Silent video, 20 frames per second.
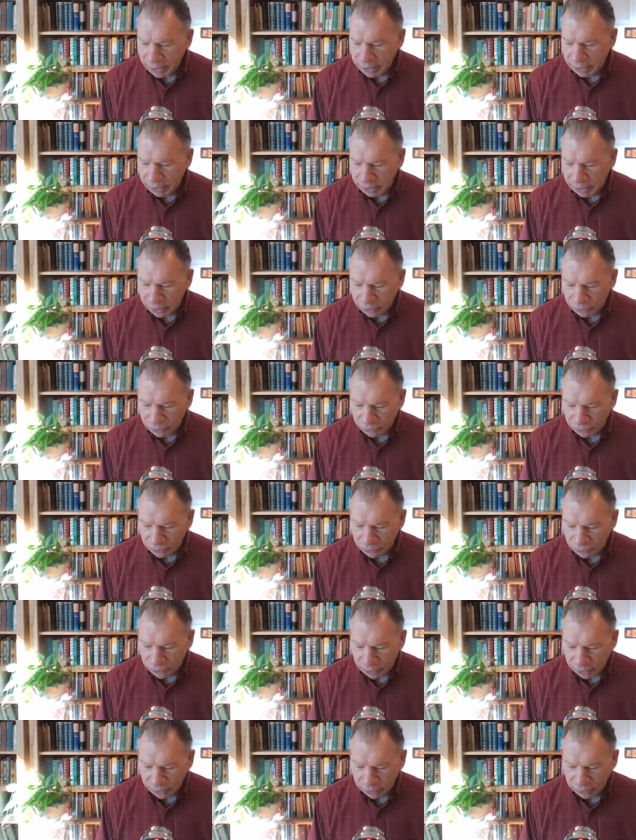And he answered and
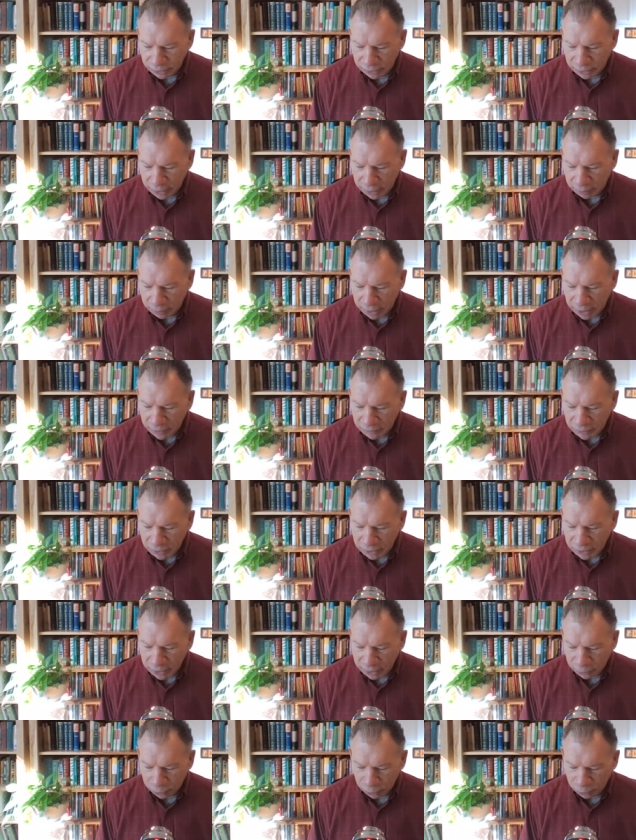said unto them, Have ye
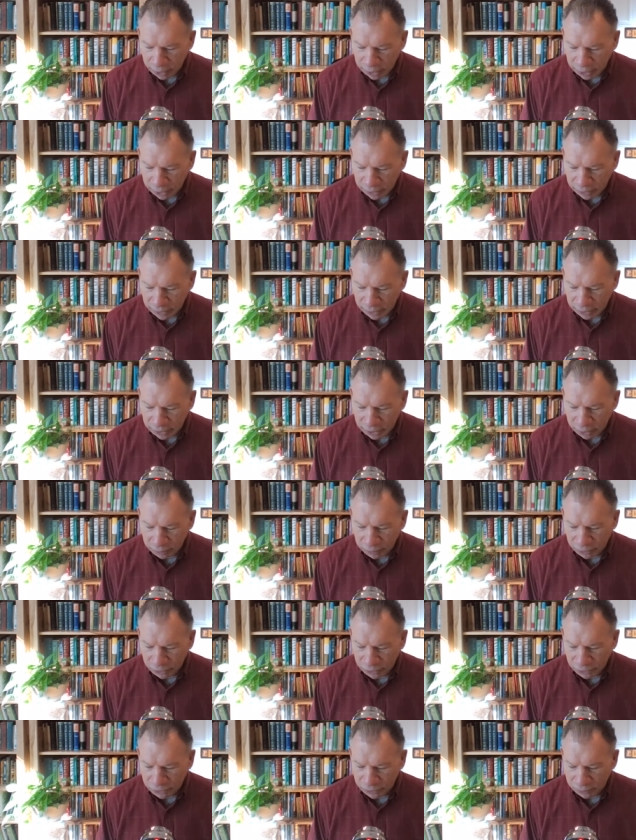not read that he
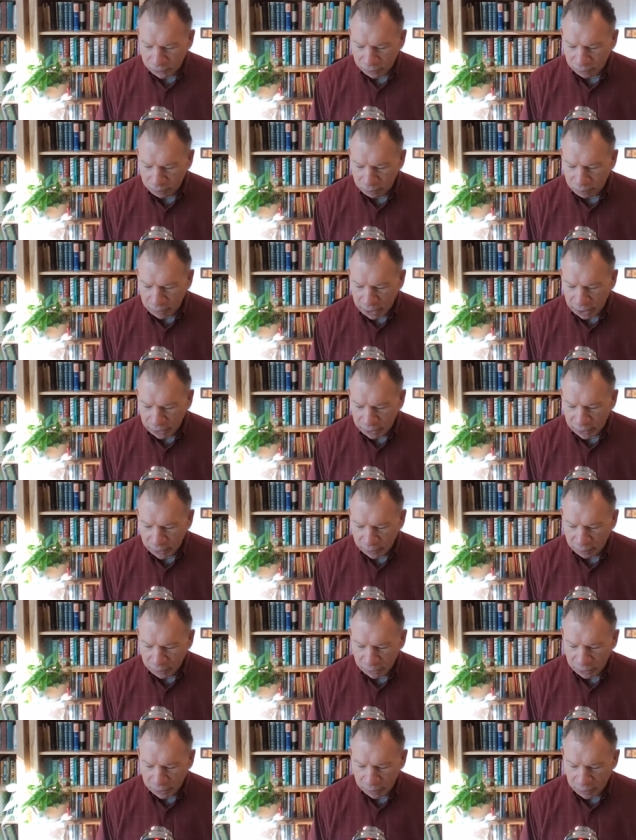which made
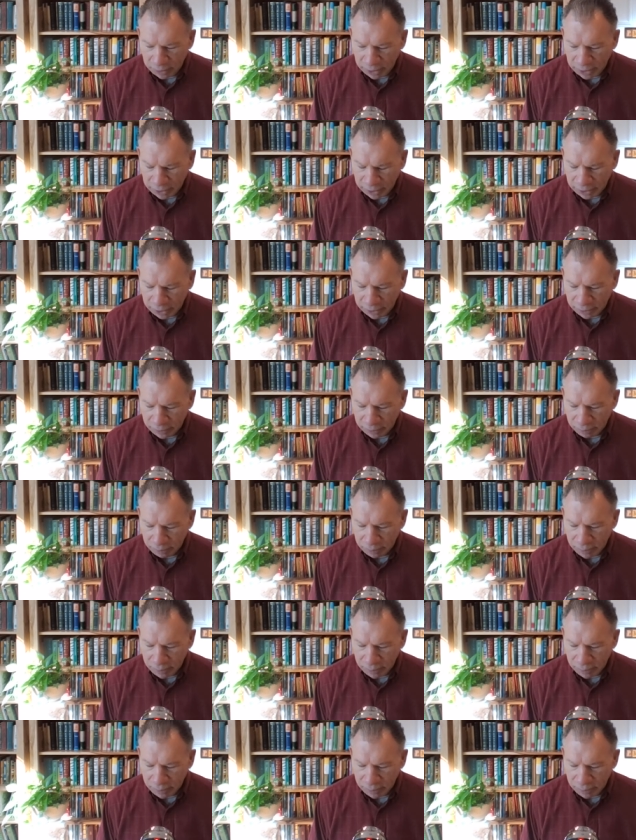them at the beginning,